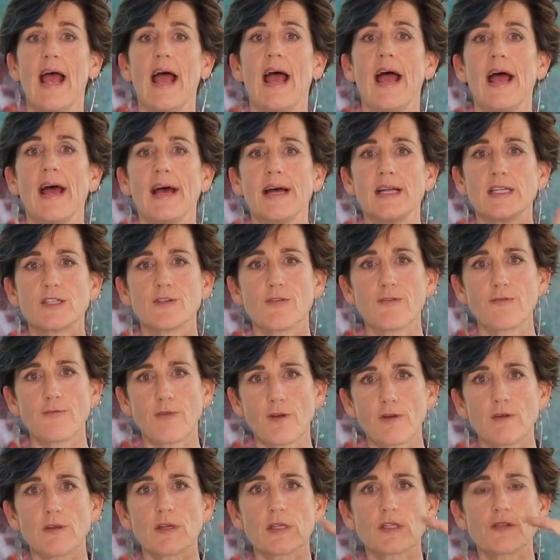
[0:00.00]
and
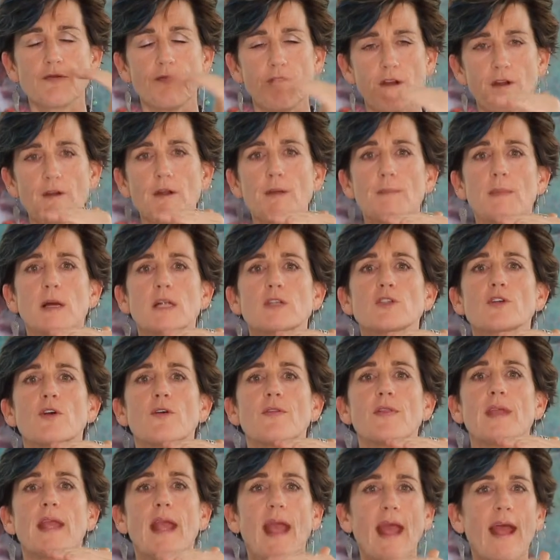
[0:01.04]
focus very much
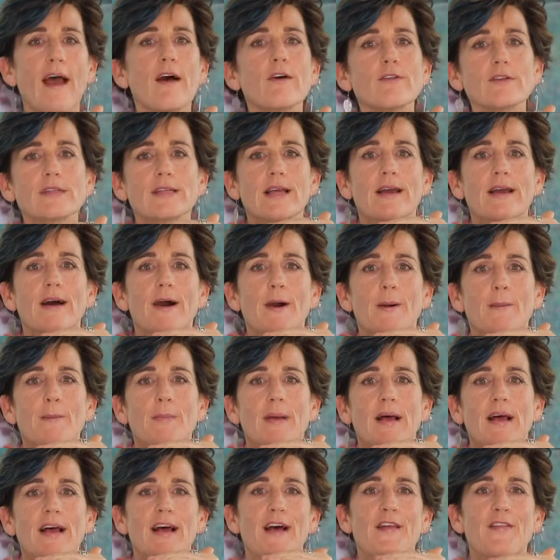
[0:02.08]
on the outcome
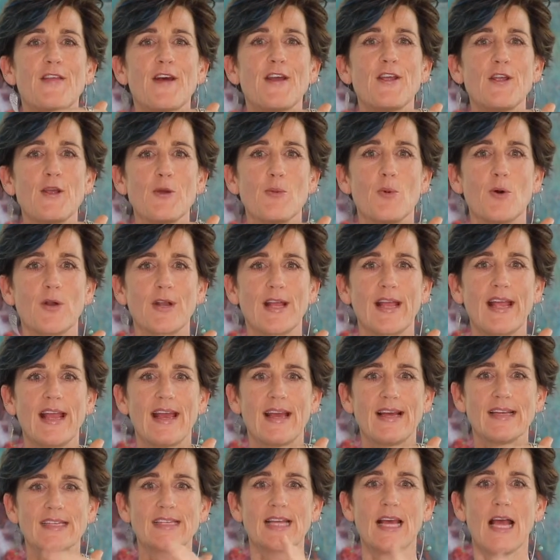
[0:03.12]
that you want to
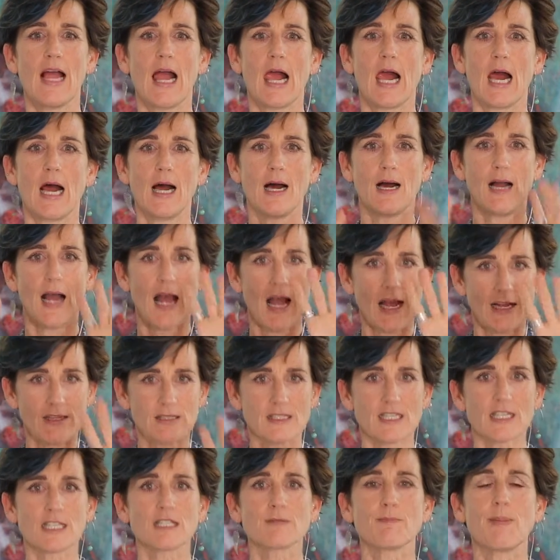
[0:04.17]
get uh, and
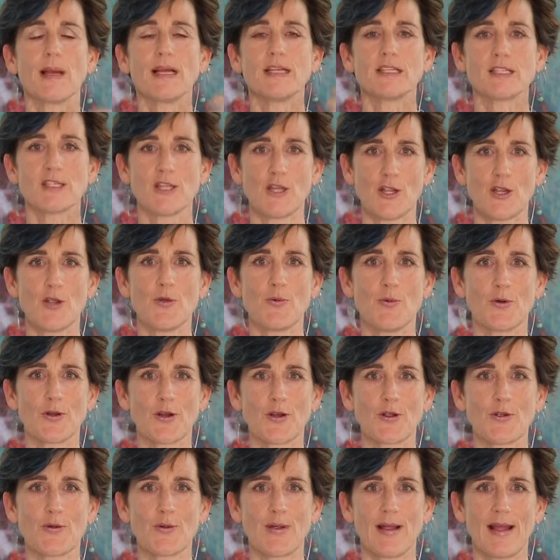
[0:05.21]
the space that you want to
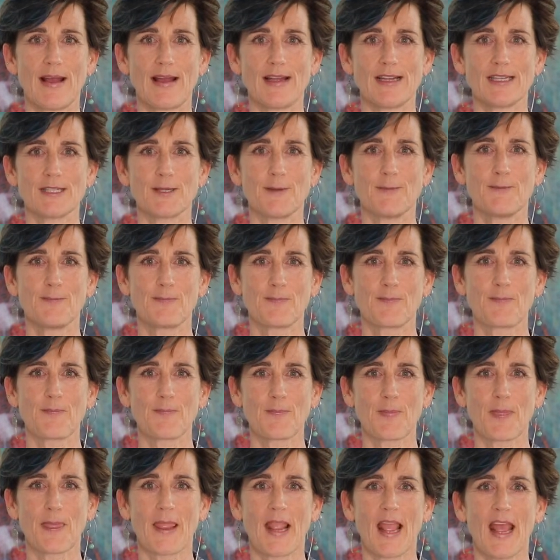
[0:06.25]
create.
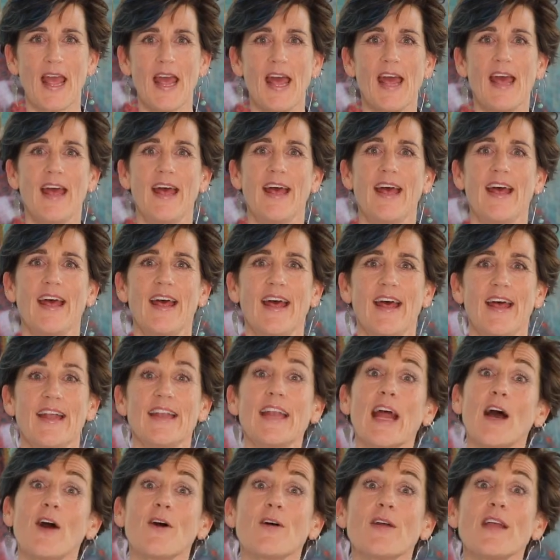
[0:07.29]

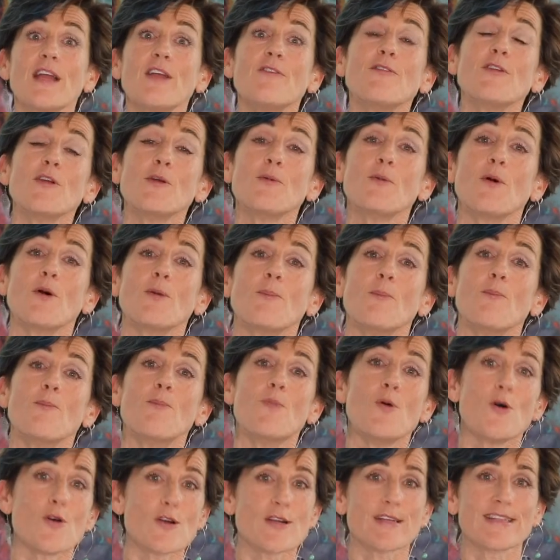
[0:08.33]
Now, if you want
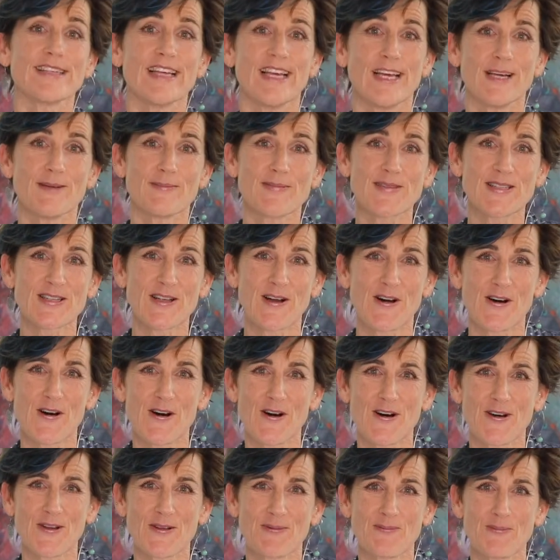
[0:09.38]
more tips
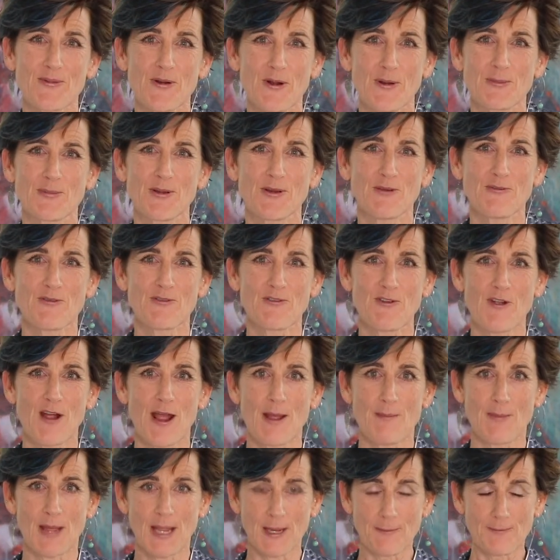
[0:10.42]
on problem
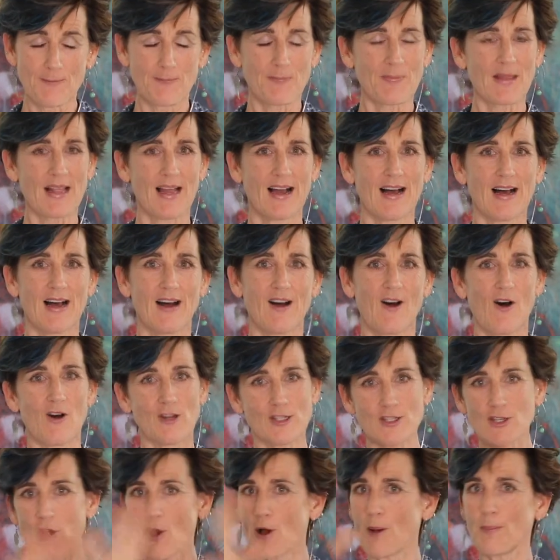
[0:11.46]
framing, uh,
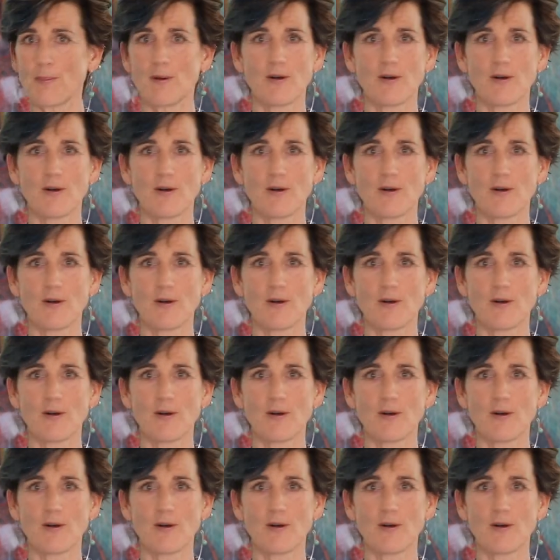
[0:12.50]
on top